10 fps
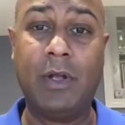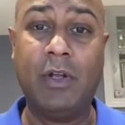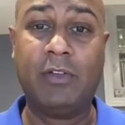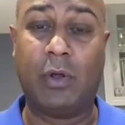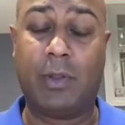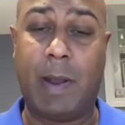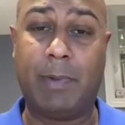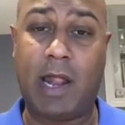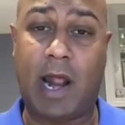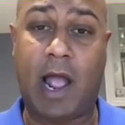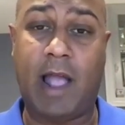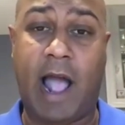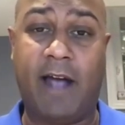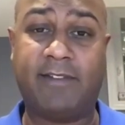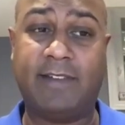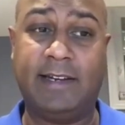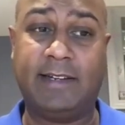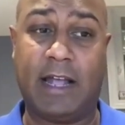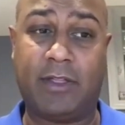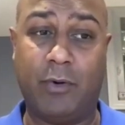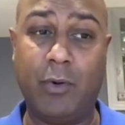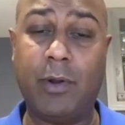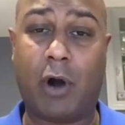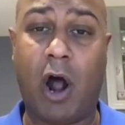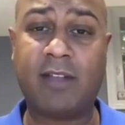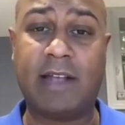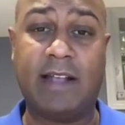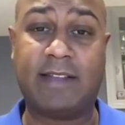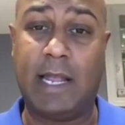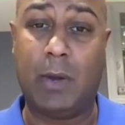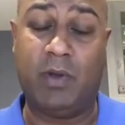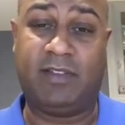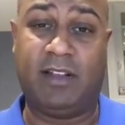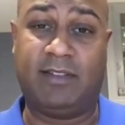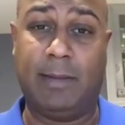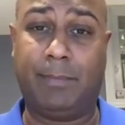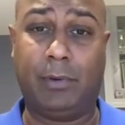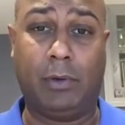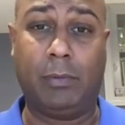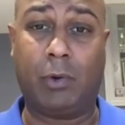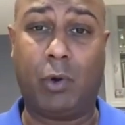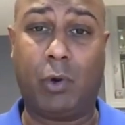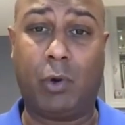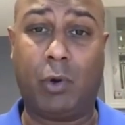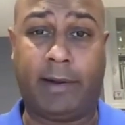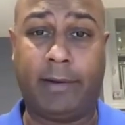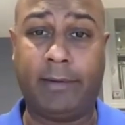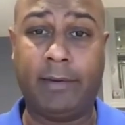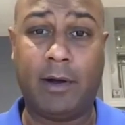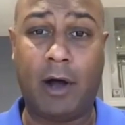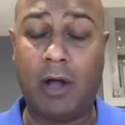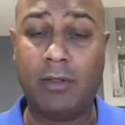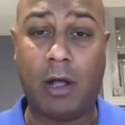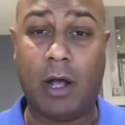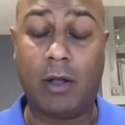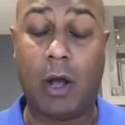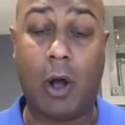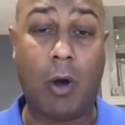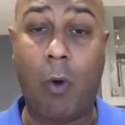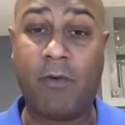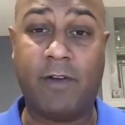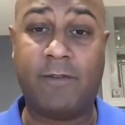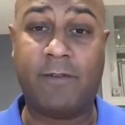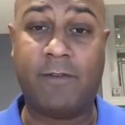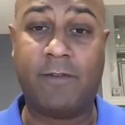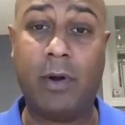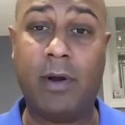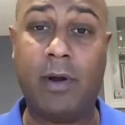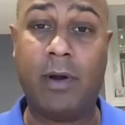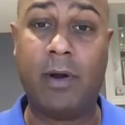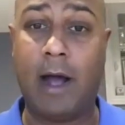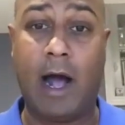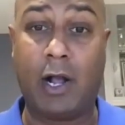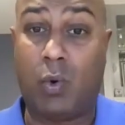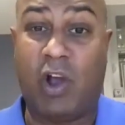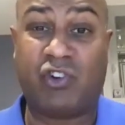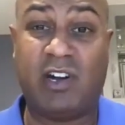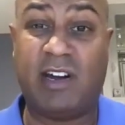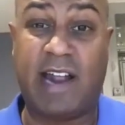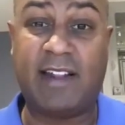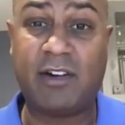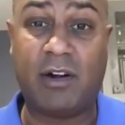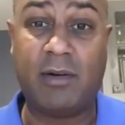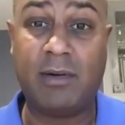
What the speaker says: So the people that I have seen get through the process, it was a simple, quick, on over the phone question and answer